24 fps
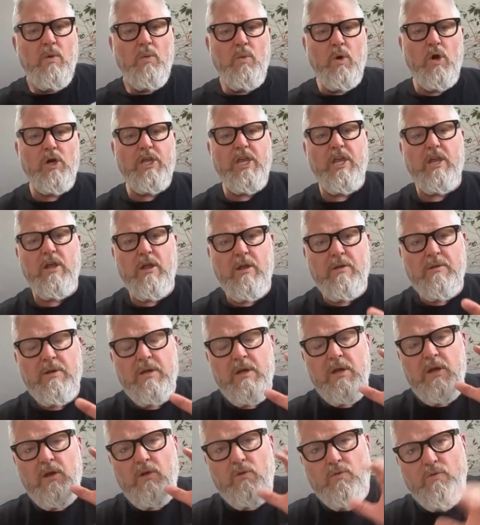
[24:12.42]
working on
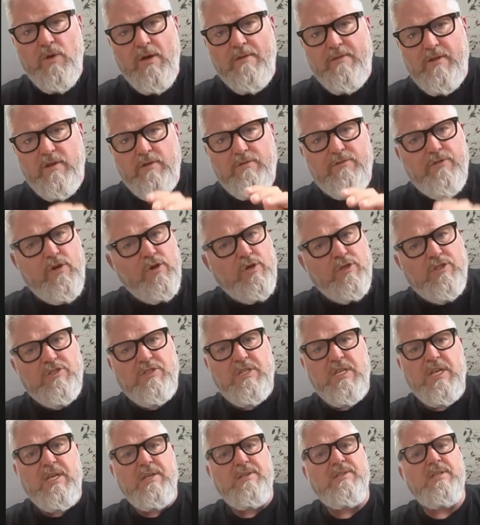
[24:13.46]
revenue-focused
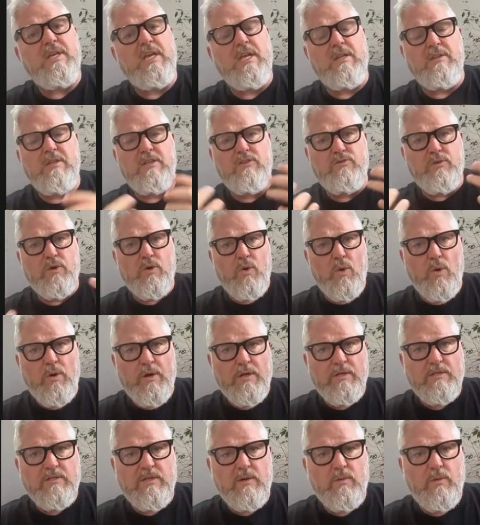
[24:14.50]
things in these
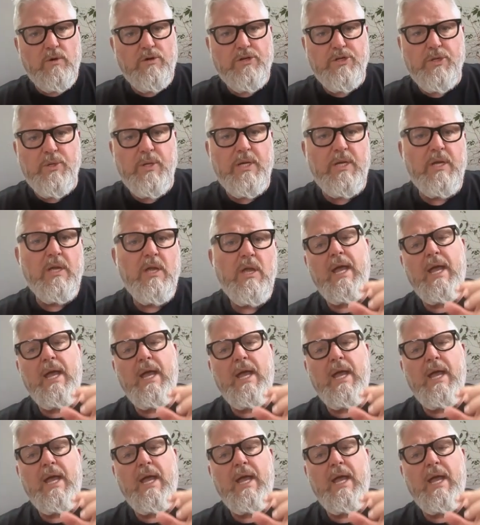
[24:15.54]
recordings that we're doing,